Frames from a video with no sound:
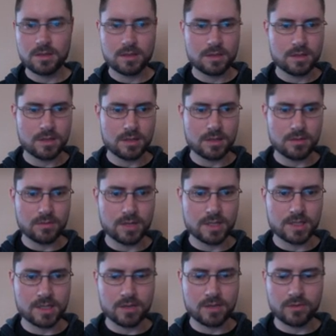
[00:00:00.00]
erase
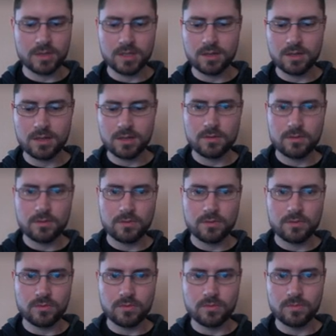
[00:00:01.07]
down here.
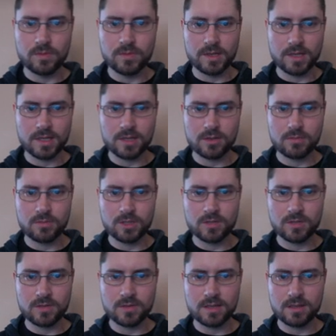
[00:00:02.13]
Now I got too much of
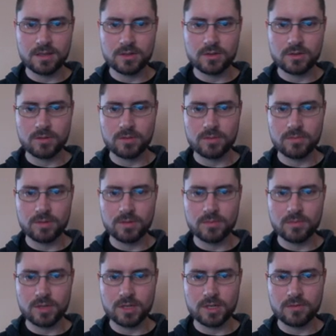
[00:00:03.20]
the sky in there, so I'm going to be
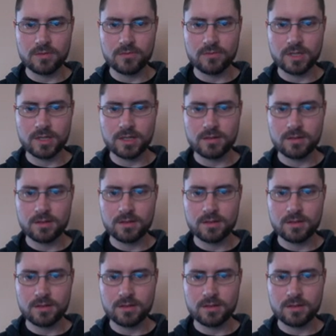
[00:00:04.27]
more careful now.